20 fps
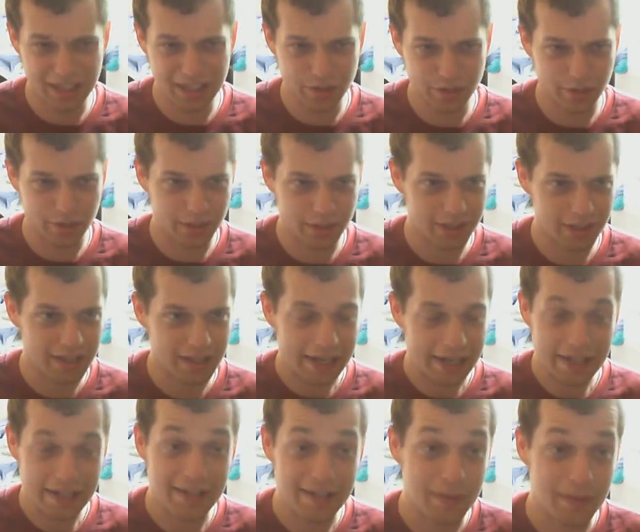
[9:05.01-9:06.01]
enjoyed
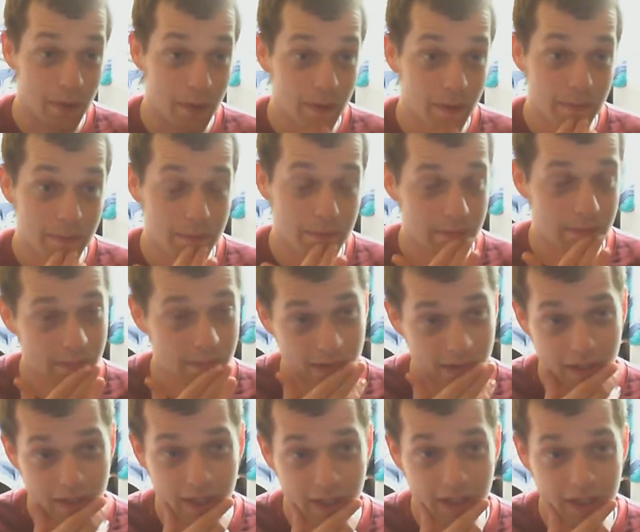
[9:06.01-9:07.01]
getting into it, and
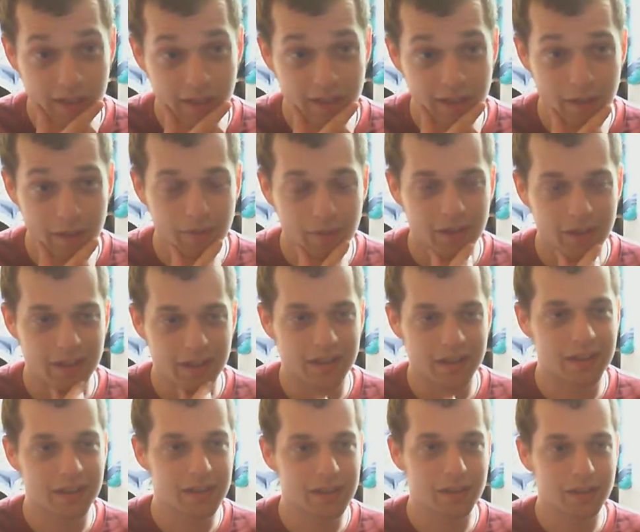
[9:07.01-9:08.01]

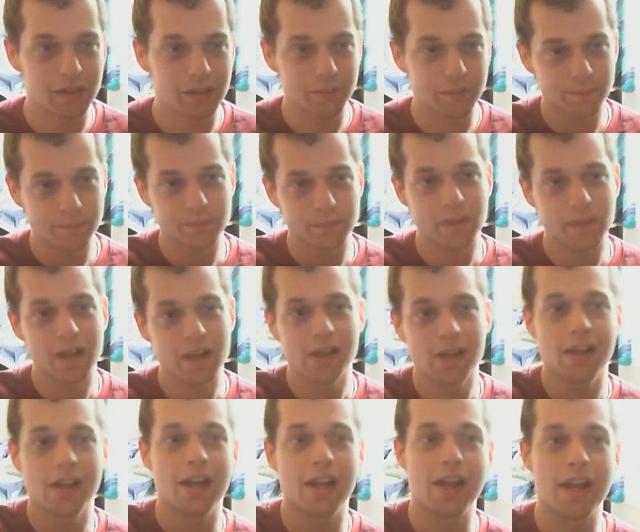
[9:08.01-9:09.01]
definitely sort of
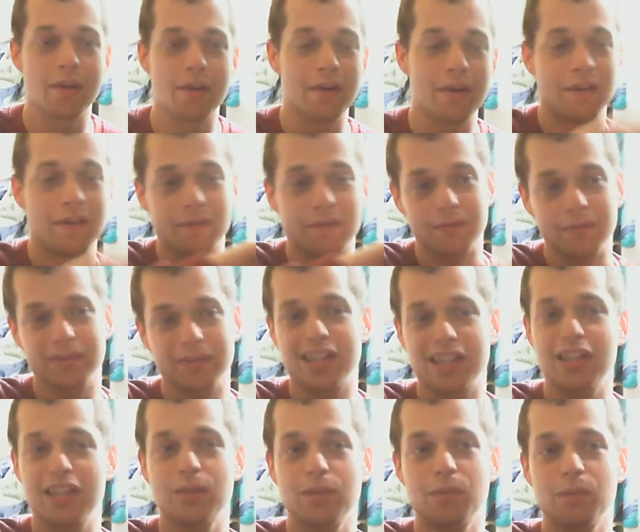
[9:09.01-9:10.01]
it went
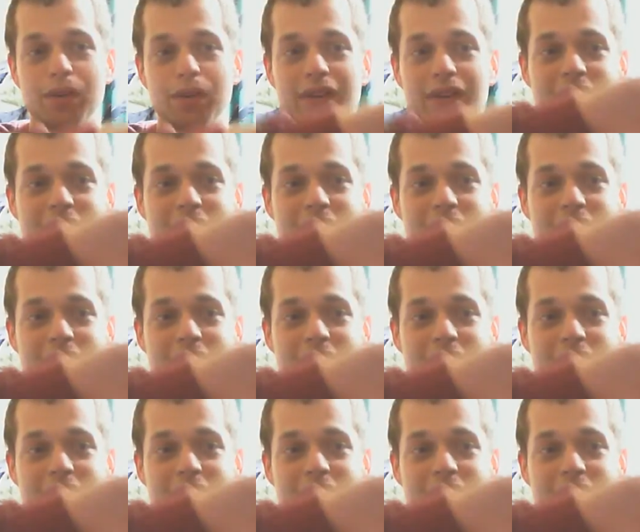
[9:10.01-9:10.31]
season 1,